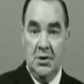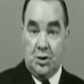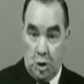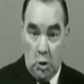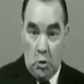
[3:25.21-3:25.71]

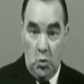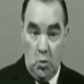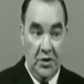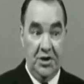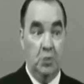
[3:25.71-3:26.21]
So,
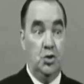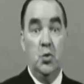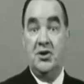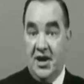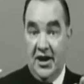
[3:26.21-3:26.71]
when you
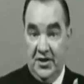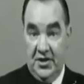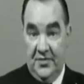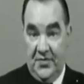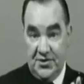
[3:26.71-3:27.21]
do
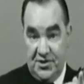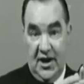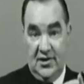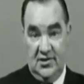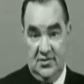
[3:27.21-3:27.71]
attend the first
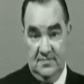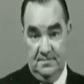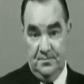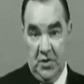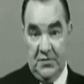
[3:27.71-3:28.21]
night
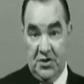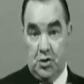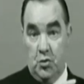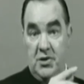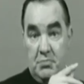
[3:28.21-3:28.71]
of this
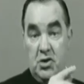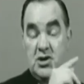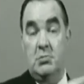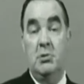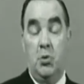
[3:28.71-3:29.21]
great
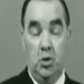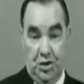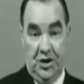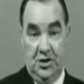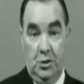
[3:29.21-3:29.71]
municipal
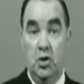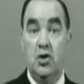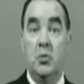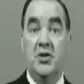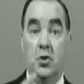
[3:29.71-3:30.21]
project, you
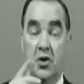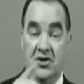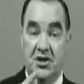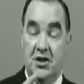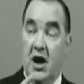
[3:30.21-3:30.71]
don't know whether you're going
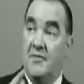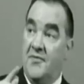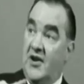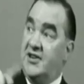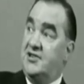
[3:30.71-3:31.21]
to see a
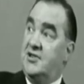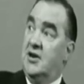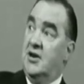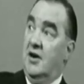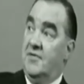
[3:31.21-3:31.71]
flight
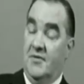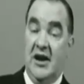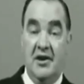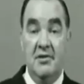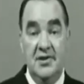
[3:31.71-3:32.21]
of the
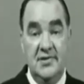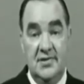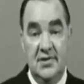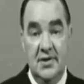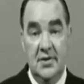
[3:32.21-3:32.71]

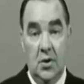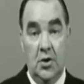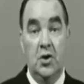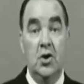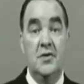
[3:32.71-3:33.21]
Valkyries
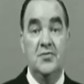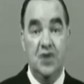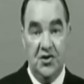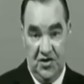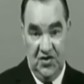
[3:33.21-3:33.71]
or a herd of
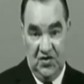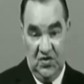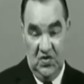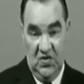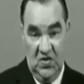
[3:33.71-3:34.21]

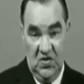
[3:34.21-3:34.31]
jerseys.